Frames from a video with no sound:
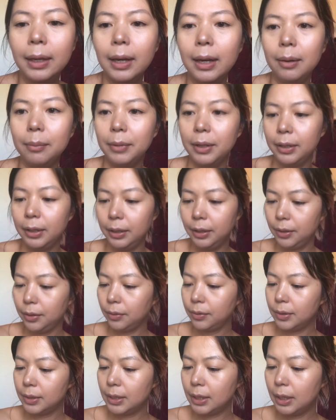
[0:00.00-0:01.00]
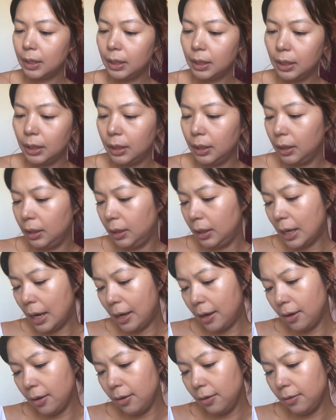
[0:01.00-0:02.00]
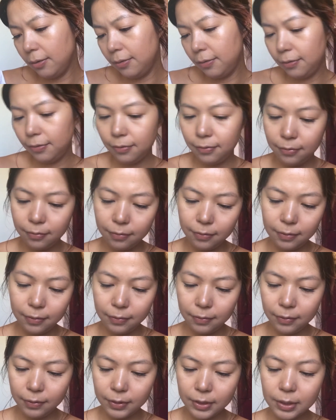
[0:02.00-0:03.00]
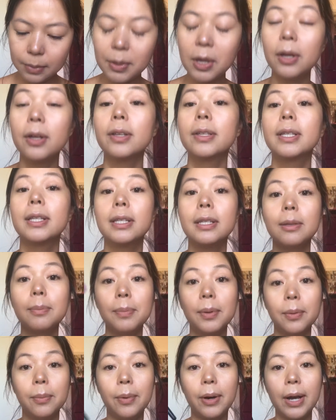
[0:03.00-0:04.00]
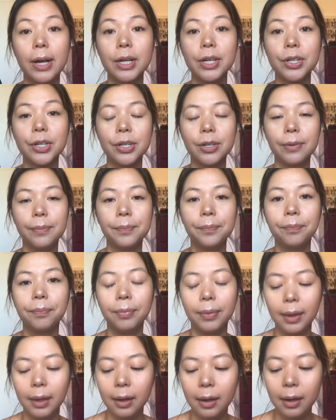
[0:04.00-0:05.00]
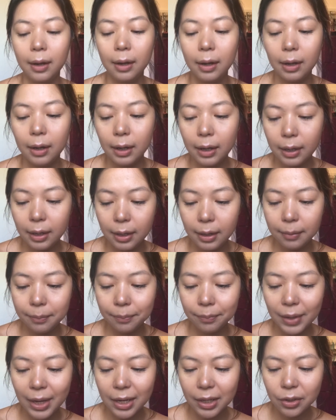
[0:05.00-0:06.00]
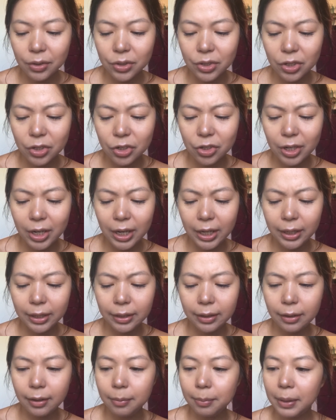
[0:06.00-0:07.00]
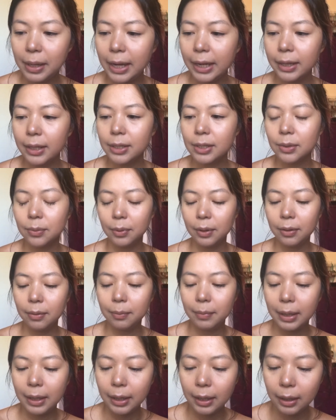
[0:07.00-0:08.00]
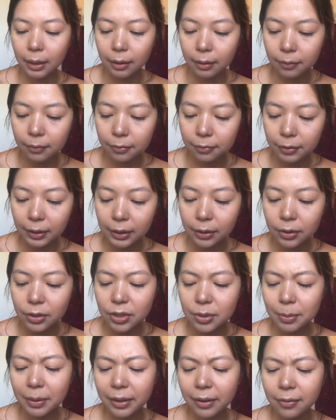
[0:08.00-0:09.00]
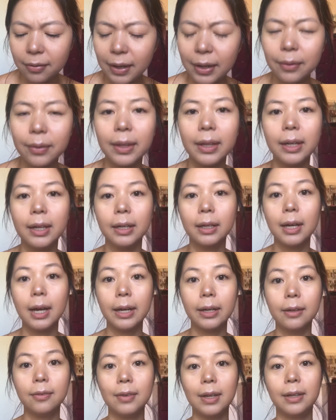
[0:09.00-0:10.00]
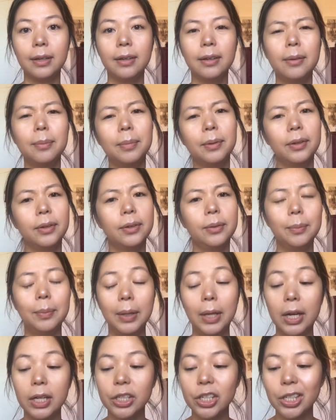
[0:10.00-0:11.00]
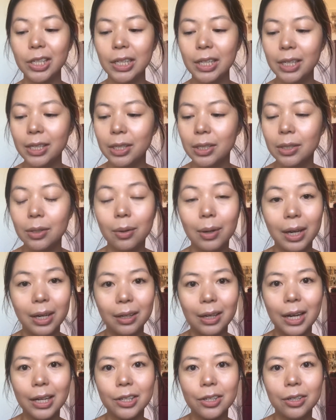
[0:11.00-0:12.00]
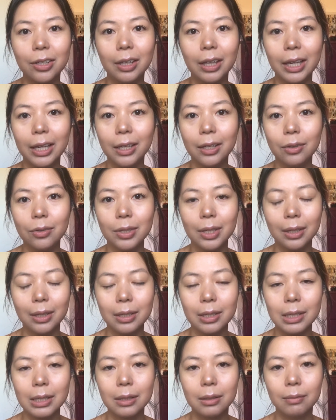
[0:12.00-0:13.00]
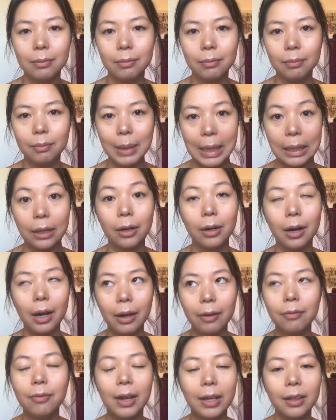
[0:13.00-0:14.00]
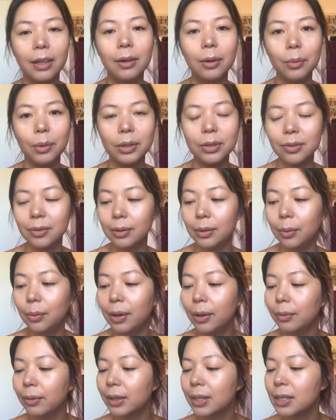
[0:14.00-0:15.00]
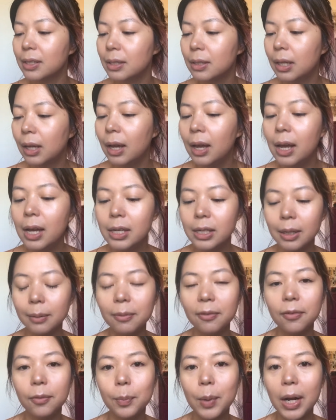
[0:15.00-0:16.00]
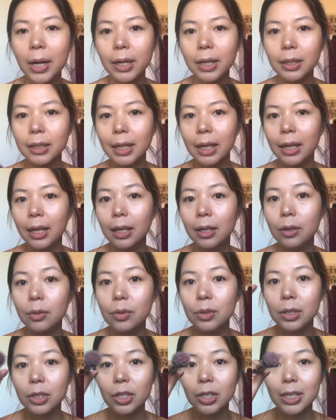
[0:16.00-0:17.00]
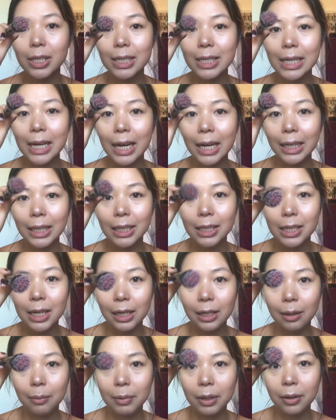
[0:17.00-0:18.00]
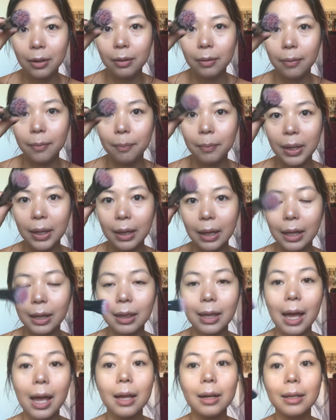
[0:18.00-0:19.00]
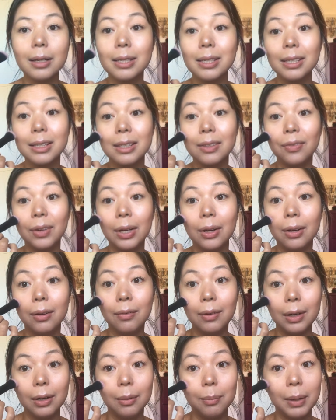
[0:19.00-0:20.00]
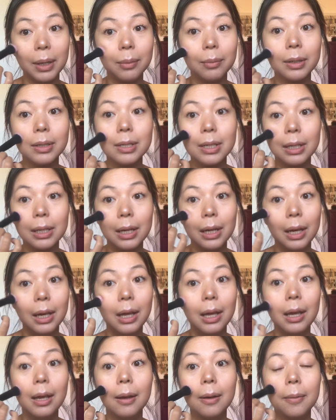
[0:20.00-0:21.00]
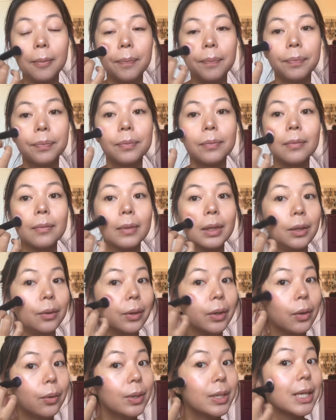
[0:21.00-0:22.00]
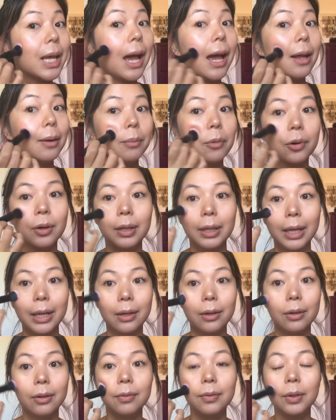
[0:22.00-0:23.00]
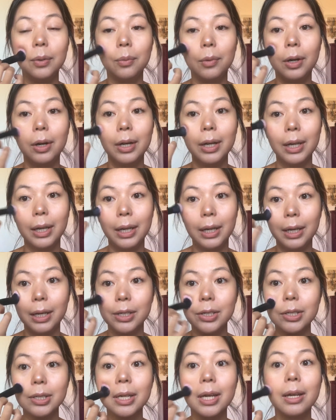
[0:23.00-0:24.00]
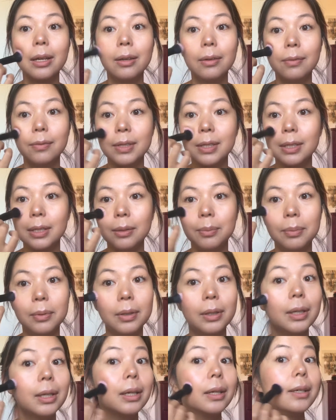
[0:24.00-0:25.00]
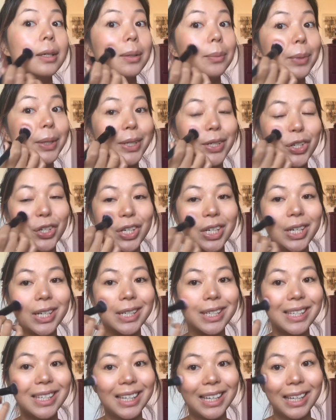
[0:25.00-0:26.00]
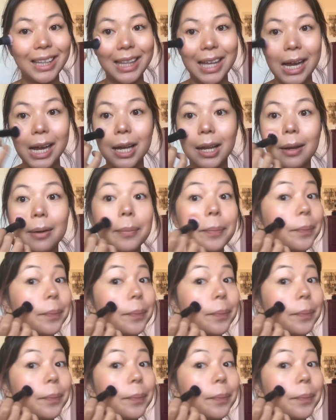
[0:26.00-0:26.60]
I'm going to use the e.l.f. small stipple brush. I used to try and apply this with my fingers, but I found that it kind of ended up a little blotchy, so I like using this better. I find that it works really well with this type of a product, and I use just a tiny bit like that because it's very, very pigmented. You can always add more later if you want, and I just kind of stipple it into my cheeks like that.